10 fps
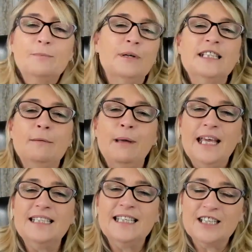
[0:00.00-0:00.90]
pretty
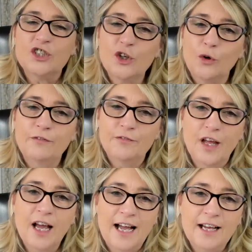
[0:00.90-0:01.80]
basic stuff
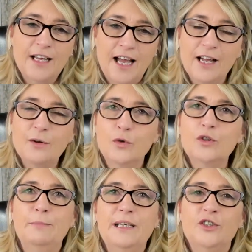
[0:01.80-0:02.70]
that I
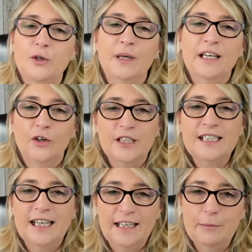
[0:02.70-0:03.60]
would be doing on a
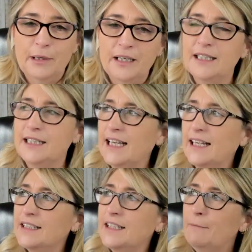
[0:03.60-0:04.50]
daily basis.
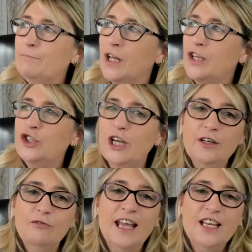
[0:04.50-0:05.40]
And
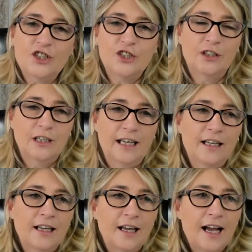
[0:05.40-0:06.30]
generationally,
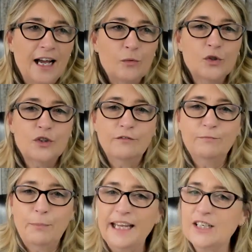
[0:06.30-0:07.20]
I would have
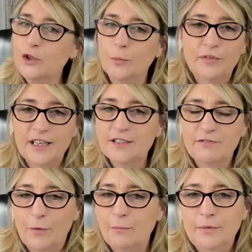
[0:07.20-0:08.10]
picked up things
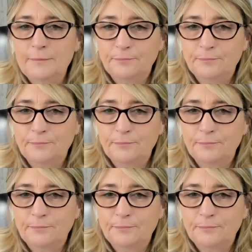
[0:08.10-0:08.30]
from